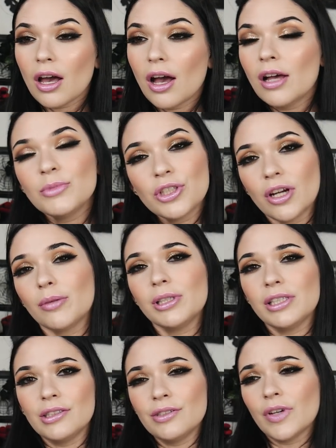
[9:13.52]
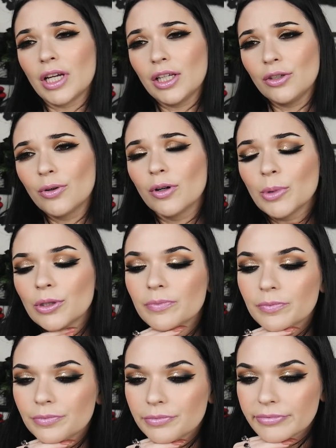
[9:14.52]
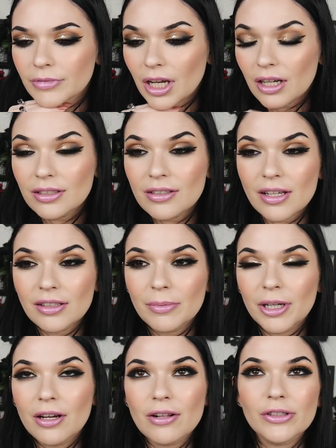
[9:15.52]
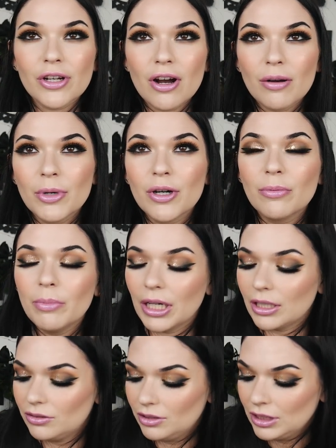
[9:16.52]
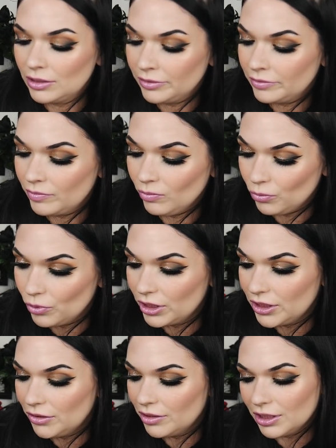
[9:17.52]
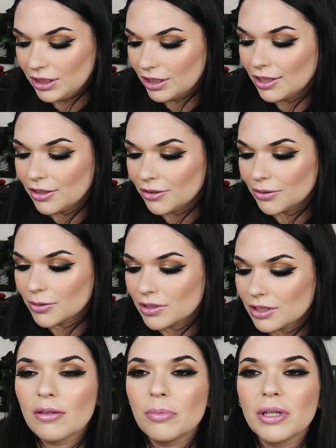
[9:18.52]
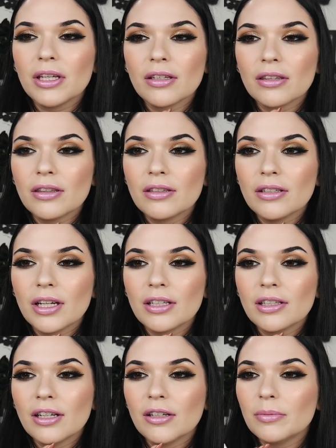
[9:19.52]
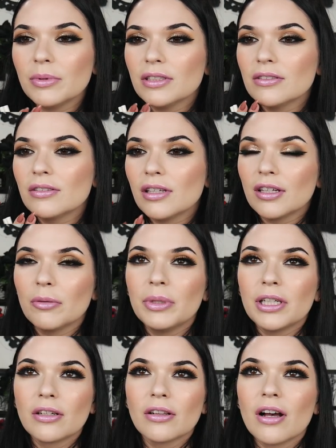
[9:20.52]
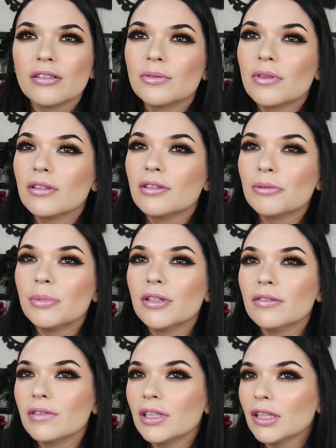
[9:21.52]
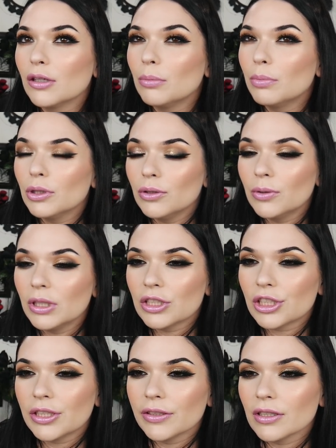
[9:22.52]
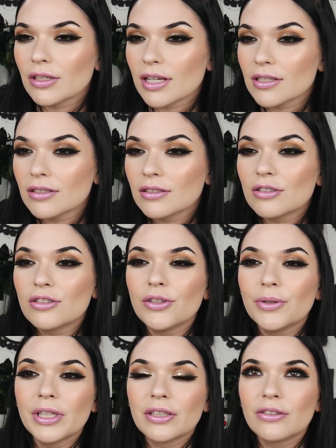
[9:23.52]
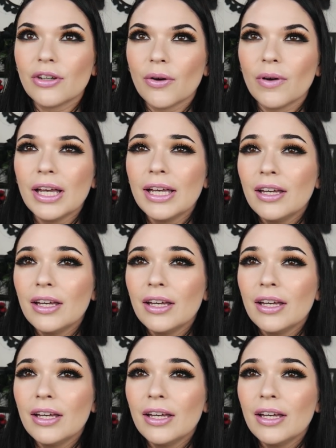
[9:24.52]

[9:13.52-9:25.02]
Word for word: I'm sorry, but this is adorable. Not exactly my color combo, but really, really cute. The pink nightclub is like a pink gloss with a little bit of like a bluish iridescence to it. So